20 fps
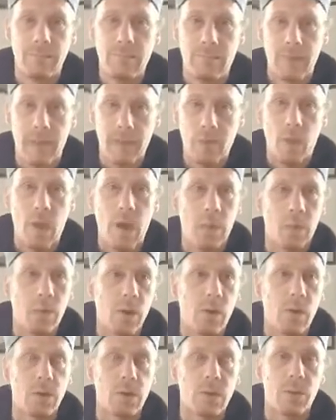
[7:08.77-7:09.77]
that's why
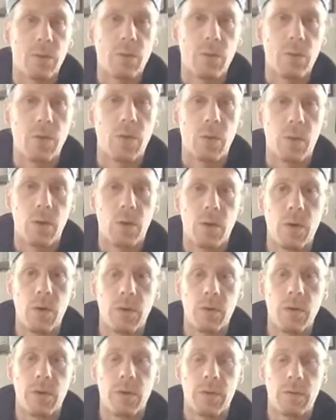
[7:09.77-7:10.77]
we also do
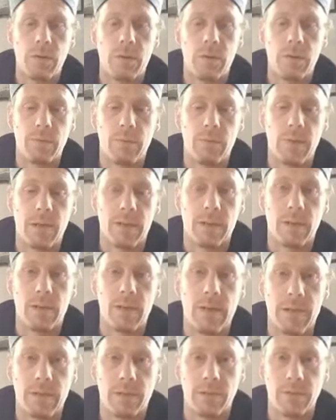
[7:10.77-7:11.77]
like the
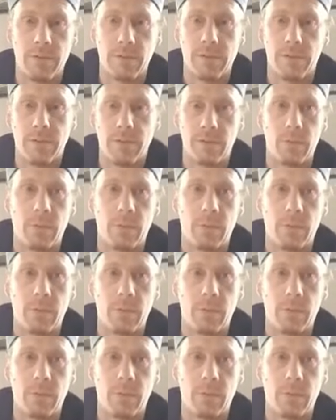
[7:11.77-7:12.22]
lections.